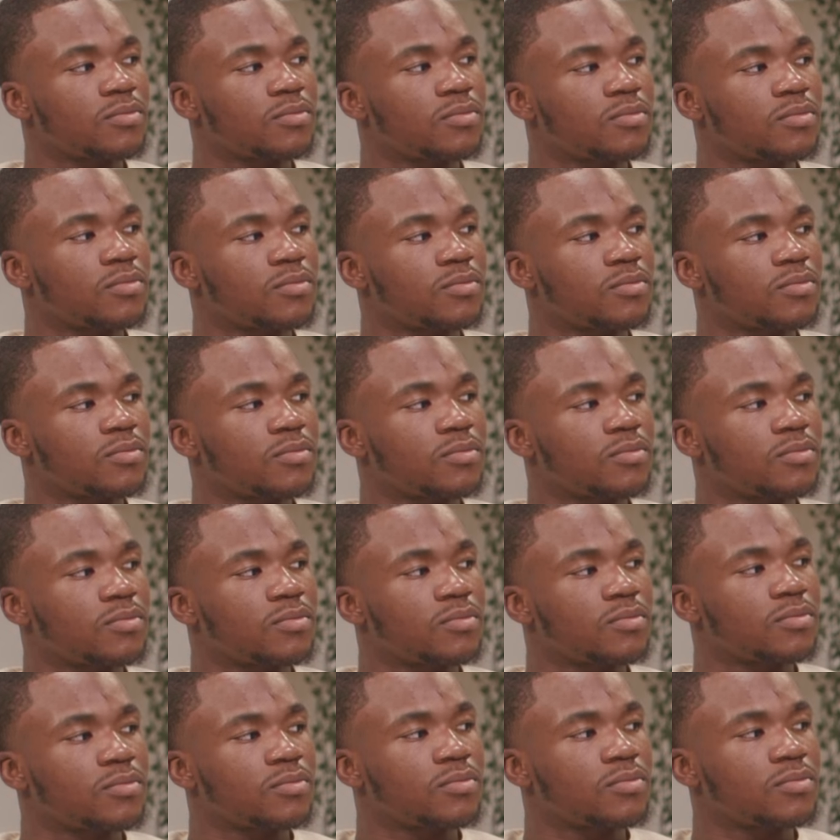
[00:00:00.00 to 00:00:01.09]

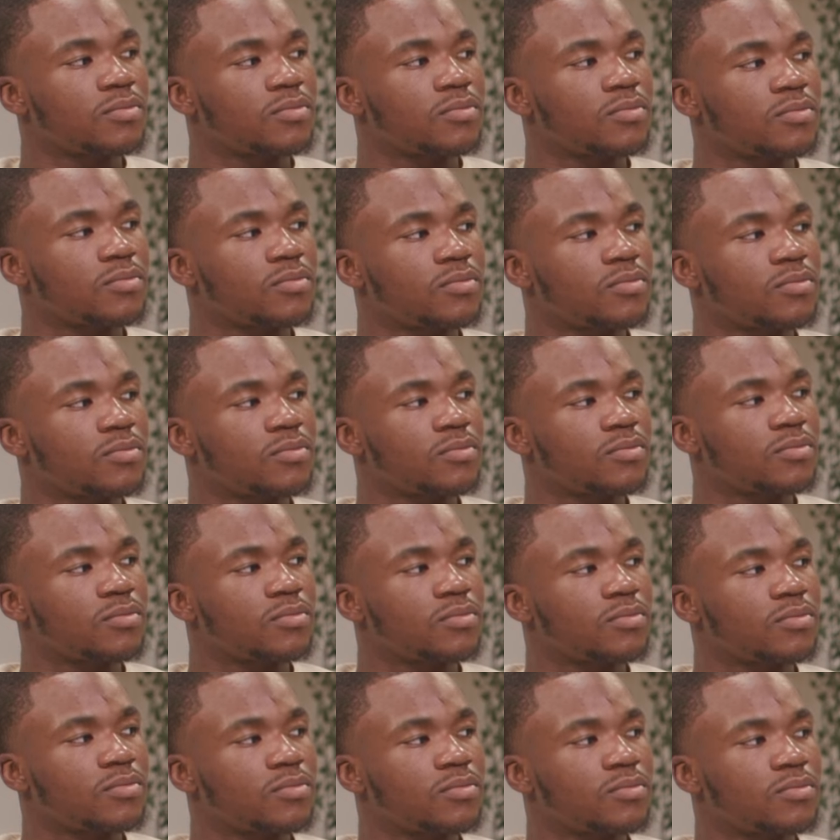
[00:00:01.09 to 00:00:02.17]

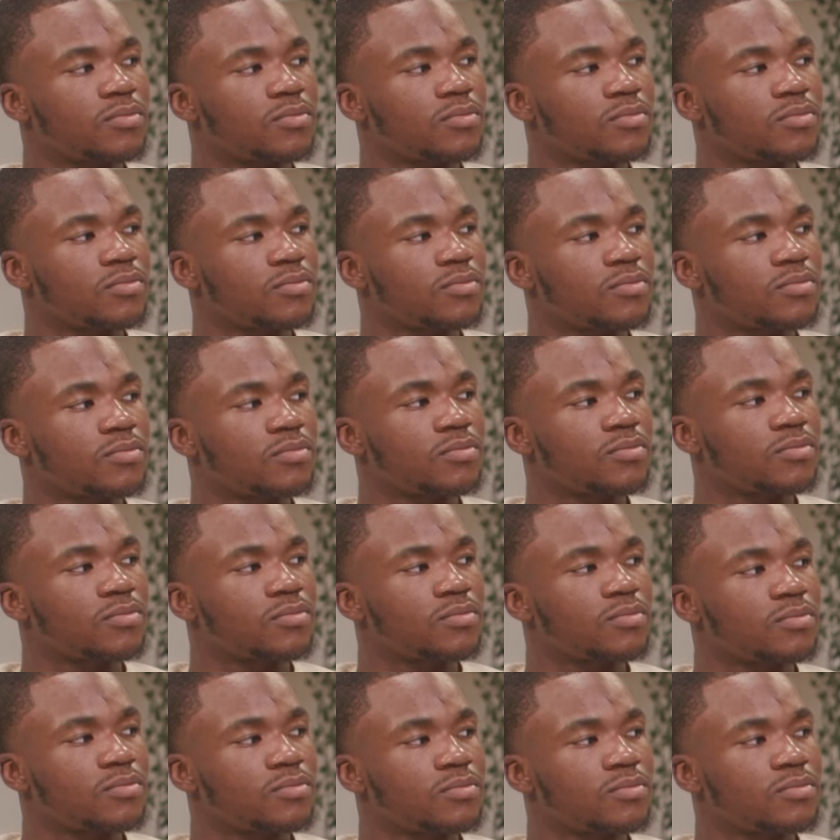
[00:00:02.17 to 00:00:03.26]

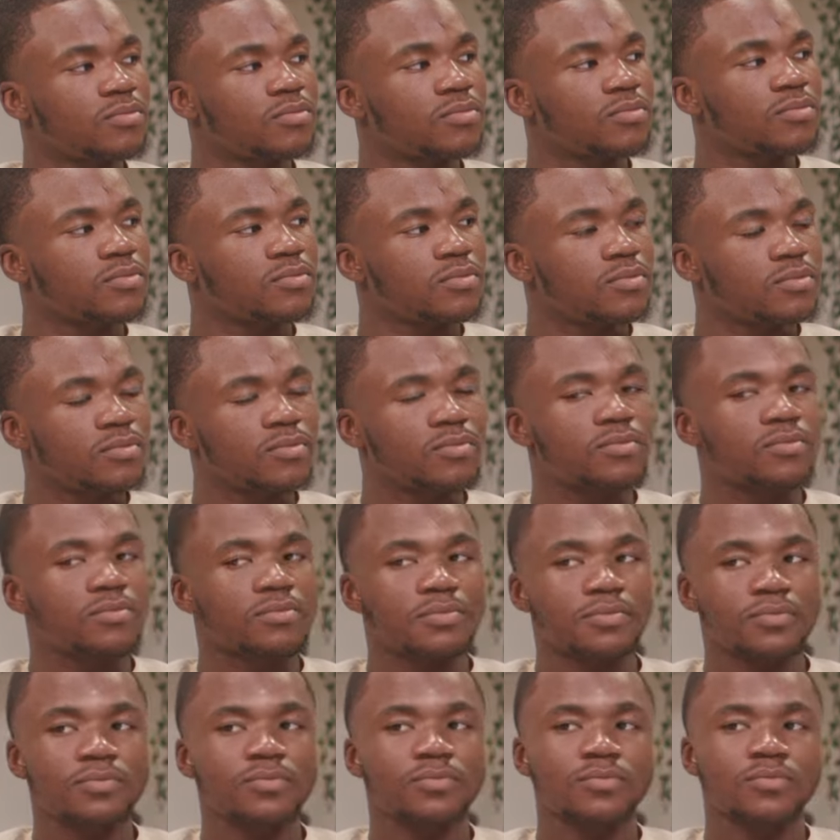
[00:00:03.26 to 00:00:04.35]

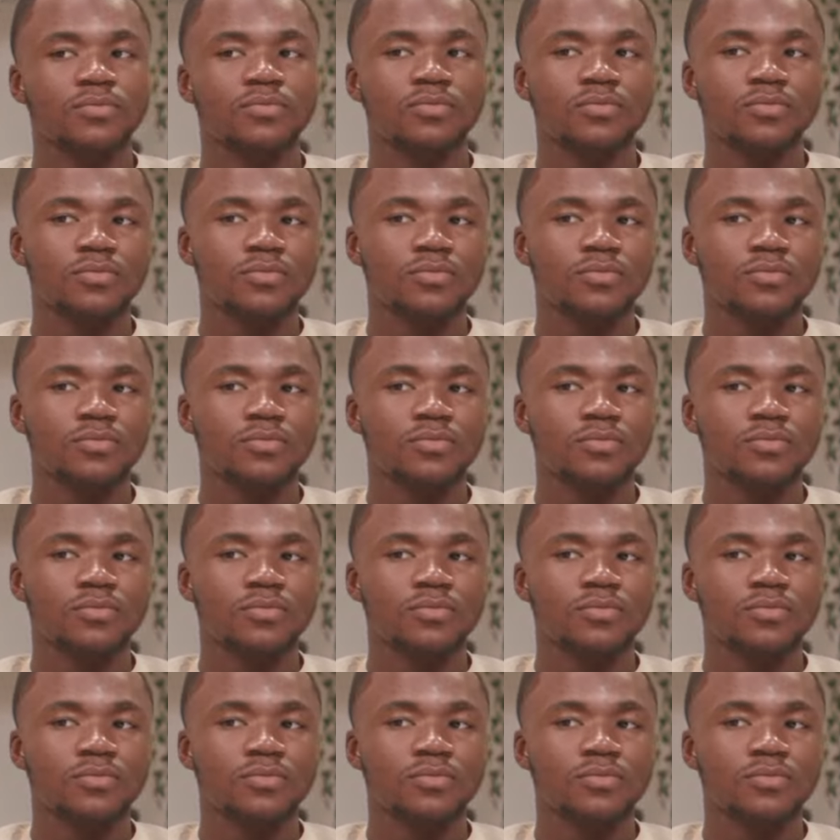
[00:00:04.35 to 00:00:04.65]
(not speaking)